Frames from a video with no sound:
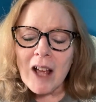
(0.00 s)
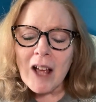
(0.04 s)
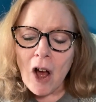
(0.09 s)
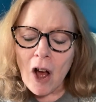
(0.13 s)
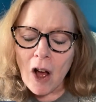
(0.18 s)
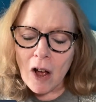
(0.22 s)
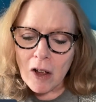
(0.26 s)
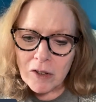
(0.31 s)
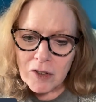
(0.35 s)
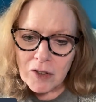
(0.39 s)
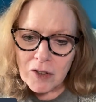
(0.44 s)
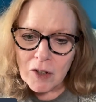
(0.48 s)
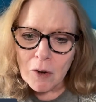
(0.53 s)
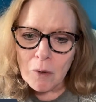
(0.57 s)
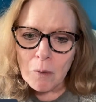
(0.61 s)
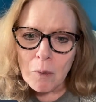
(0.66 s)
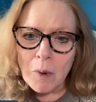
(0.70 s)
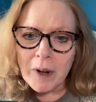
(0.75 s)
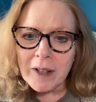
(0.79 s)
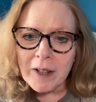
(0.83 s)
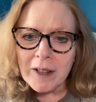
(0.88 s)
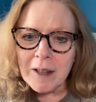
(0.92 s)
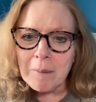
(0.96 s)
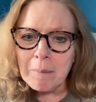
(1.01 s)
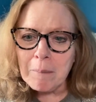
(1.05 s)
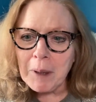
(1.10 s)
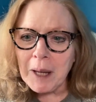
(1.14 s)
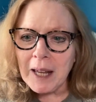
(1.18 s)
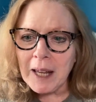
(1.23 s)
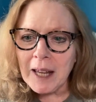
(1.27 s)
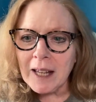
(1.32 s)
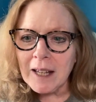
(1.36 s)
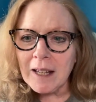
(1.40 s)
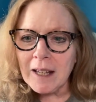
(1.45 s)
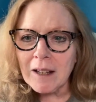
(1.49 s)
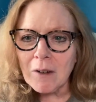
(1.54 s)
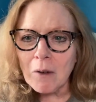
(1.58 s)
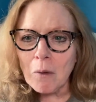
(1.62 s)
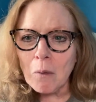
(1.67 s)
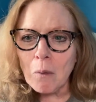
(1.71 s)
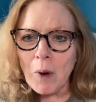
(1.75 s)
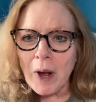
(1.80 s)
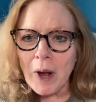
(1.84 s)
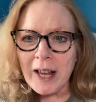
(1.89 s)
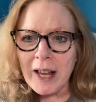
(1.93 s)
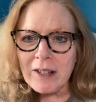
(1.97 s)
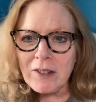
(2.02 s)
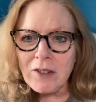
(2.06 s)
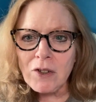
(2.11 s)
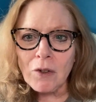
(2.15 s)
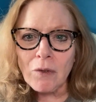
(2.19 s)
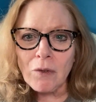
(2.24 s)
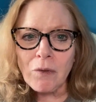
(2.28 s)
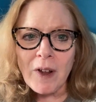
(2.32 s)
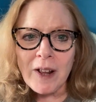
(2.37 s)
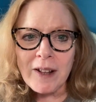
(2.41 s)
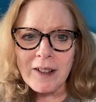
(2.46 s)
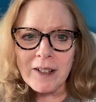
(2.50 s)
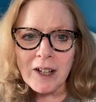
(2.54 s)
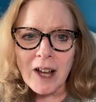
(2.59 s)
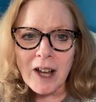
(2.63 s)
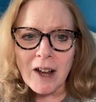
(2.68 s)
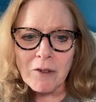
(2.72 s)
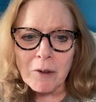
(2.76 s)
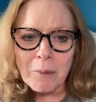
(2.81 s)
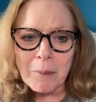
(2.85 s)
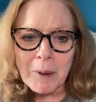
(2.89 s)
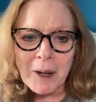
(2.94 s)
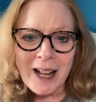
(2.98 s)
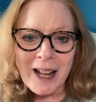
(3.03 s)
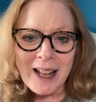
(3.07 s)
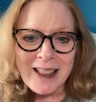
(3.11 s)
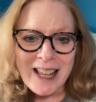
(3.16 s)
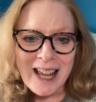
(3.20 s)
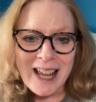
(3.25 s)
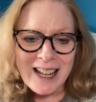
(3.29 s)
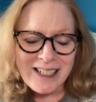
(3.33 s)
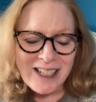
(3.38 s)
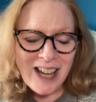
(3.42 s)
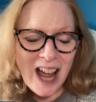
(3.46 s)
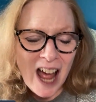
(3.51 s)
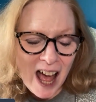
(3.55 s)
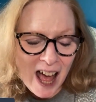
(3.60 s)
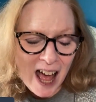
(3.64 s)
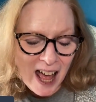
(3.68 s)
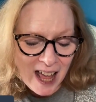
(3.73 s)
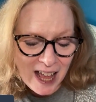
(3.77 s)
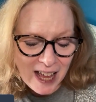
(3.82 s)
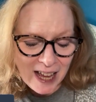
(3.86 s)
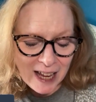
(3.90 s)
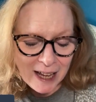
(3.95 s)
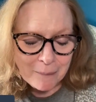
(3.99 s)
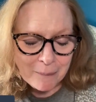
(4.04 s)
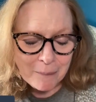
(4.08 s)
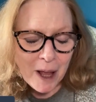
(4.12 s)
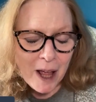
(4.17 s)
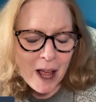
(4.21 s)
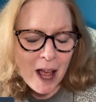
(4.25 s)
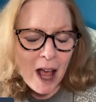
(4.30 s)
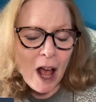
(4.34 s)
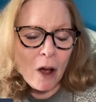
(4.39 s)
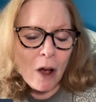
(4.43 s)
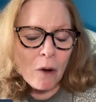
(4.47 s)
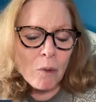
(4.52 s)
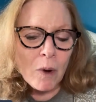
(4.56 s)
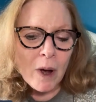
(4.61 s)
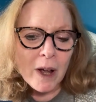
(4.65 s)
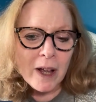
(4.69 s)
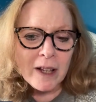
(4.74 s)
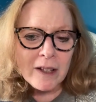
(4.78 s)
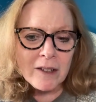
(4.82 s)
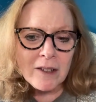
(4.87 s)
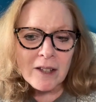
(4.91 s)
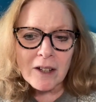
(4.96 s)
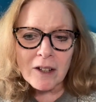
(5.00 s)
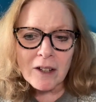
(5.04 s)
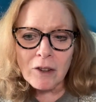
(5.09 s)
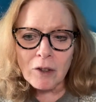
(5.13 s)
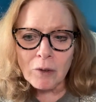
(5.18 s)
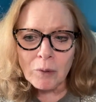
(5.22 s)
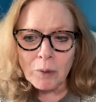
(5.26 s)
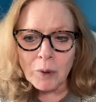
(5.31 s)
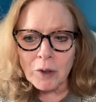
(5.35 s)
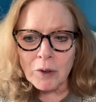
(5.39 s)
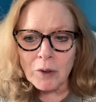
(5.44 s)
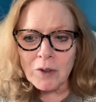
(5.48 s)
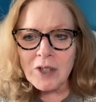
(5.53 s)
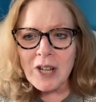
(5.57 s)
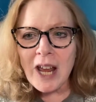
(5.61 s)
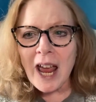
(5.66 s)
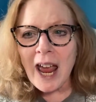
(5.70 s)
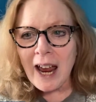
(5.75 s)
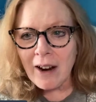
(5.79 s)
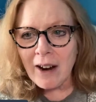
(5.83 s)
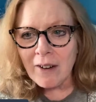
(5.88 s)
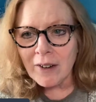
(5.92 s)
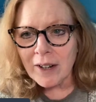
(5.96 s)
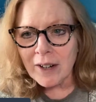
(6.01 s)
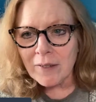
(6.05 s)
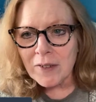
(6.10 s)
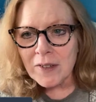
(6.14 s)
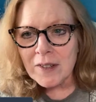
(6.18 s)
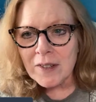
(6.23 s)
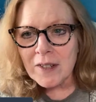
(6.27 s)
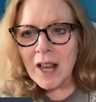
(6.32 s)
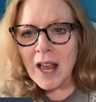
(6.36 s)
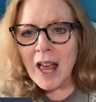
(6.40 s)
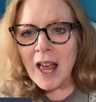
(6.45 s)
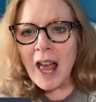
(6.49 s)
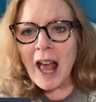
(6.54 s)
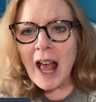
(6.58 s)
also one of the big ways to fund the government at that time was through tariffs.